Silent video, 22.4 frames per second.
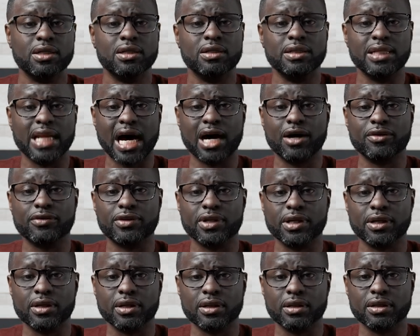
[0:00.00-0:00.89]
now
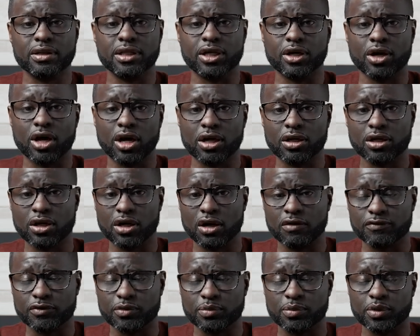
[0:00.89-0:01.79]
they're they're
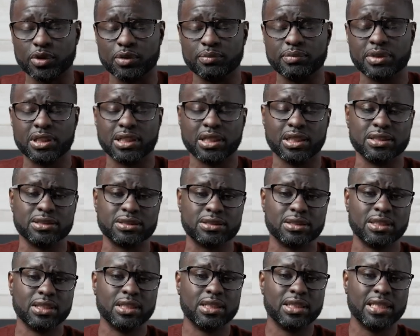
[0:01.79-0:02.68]
uncomfortable
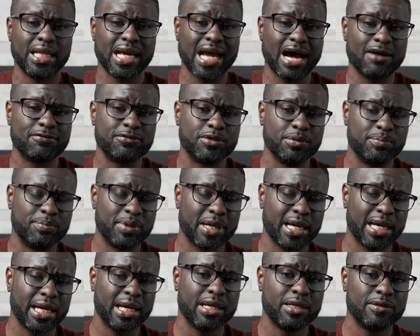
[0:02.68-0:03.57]
because they have to
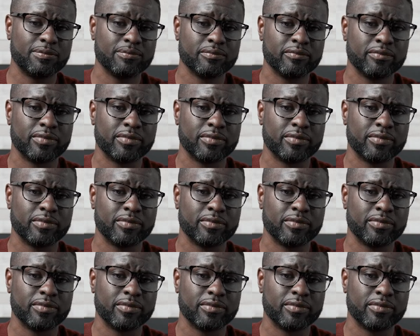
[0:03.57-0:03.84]
pay